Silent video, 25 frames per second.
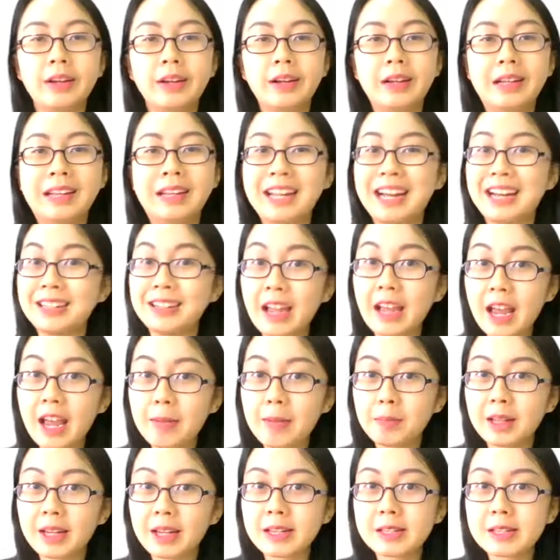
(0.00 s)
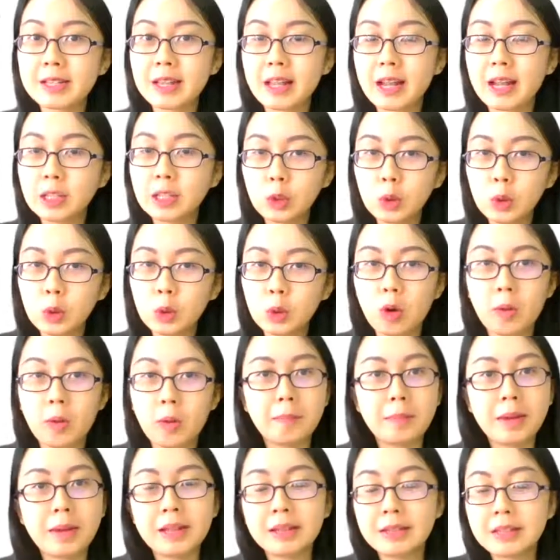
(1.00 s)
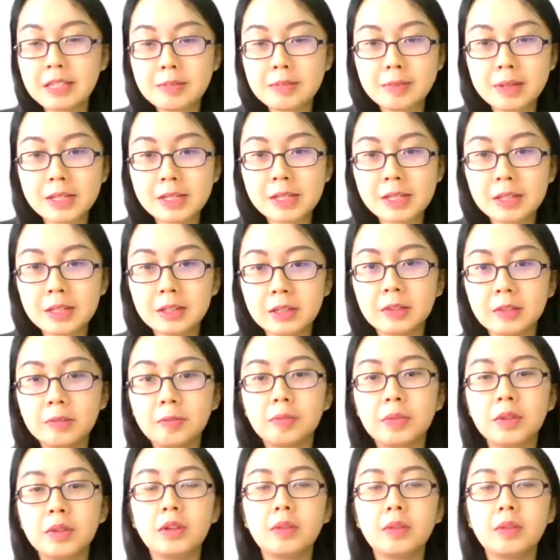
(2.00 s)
another app like Slido or Mentimeter?